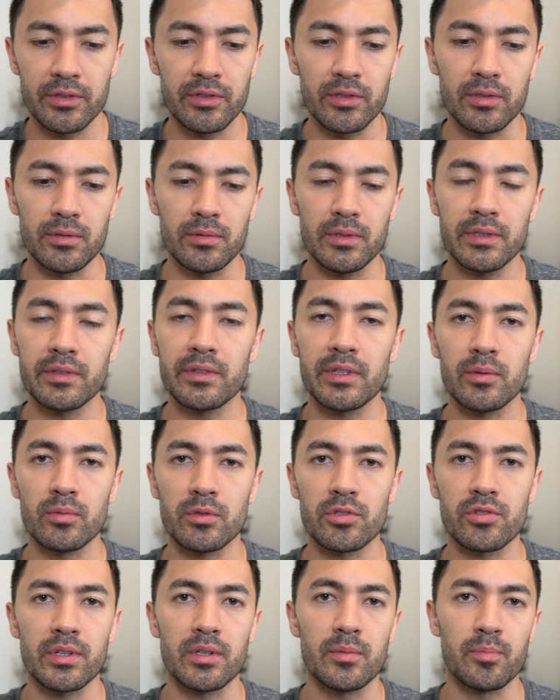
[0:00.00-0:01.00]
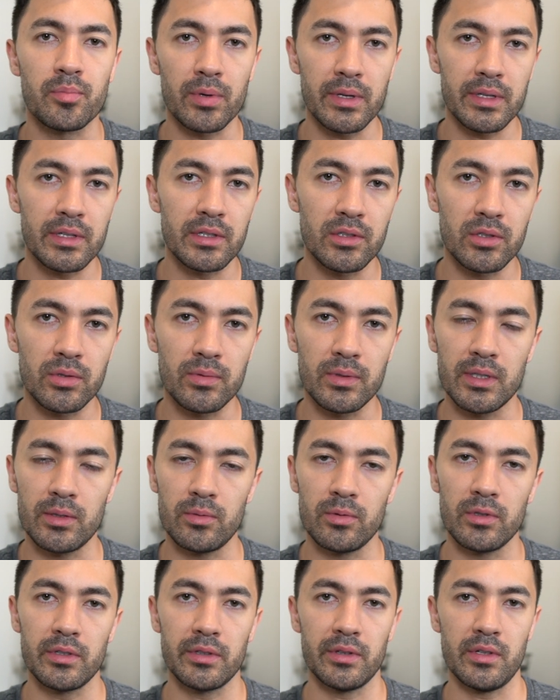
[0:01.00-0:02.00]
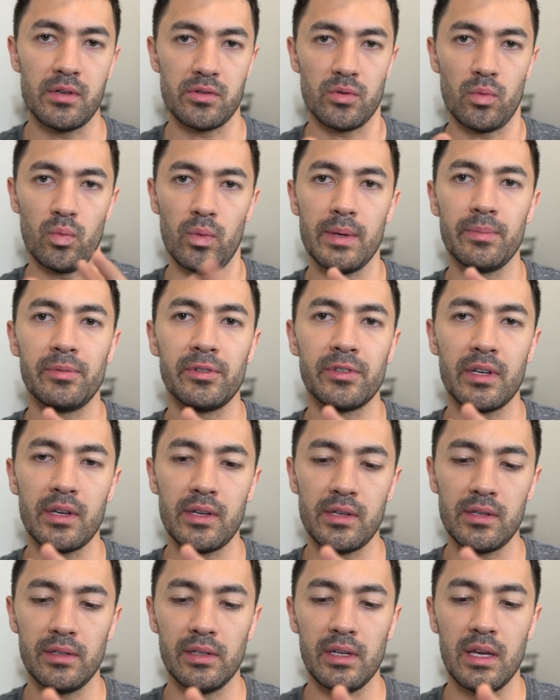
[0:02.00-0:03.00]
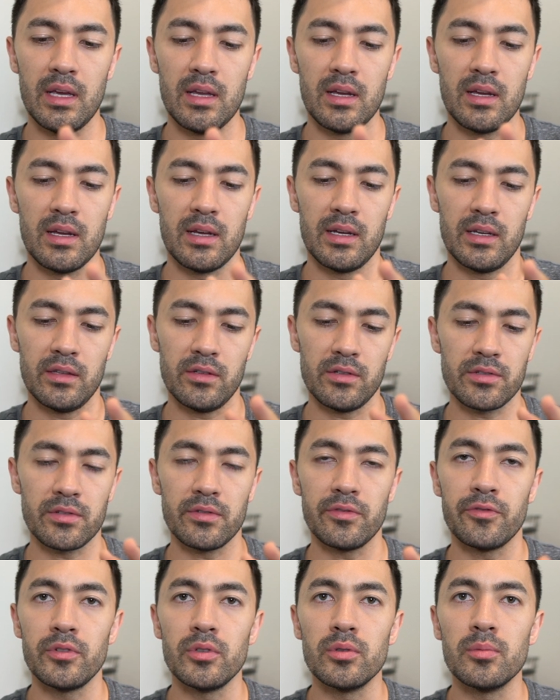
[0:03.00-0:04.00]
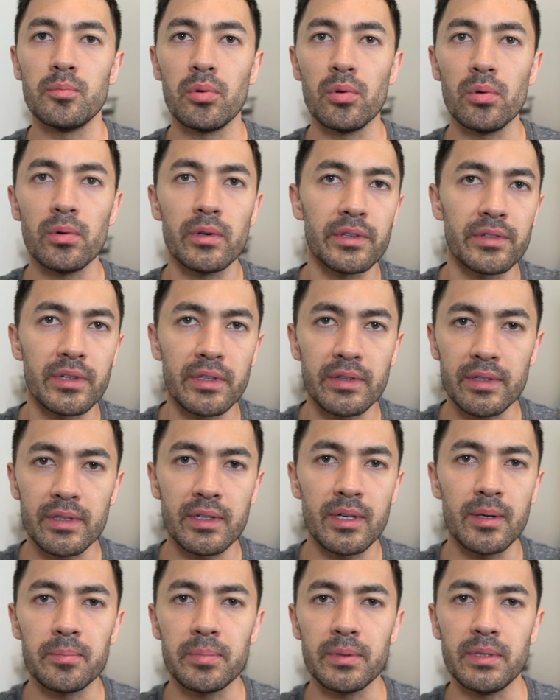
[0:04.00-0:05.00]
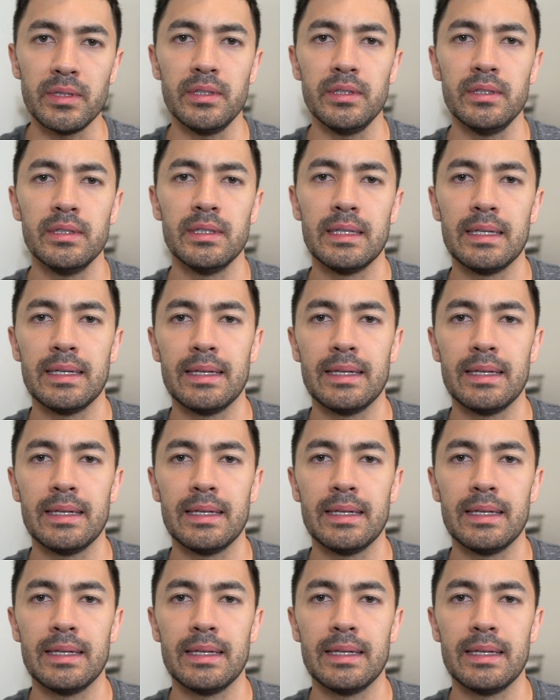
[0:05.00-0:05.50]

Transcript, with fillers: So let's say we're trying to break into a network, there's a website, and there's a few employees at the company